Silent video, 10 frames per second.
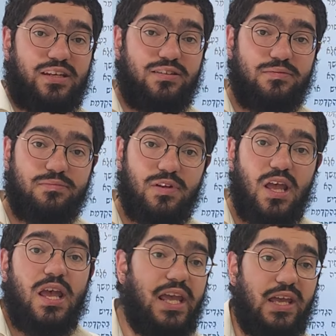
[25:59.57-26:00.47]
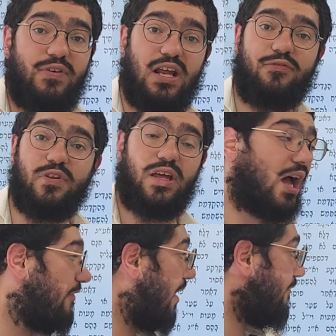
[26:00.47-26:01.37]
it? Even if,
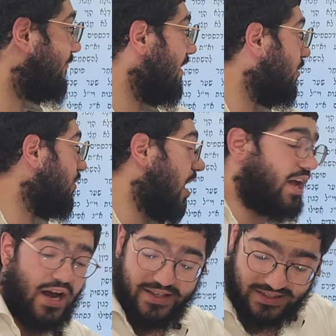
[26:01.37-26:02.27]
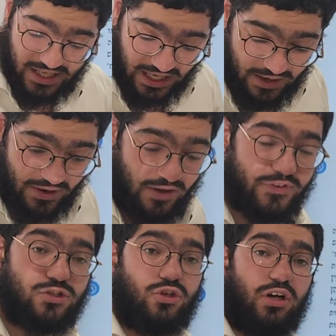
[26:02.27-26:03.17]
afilu loy hoitzi, even if
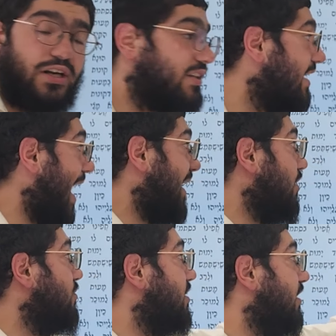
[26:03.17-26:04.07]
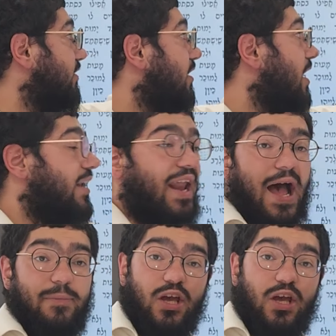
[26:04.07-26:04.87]
the shulchani did not use it, Nami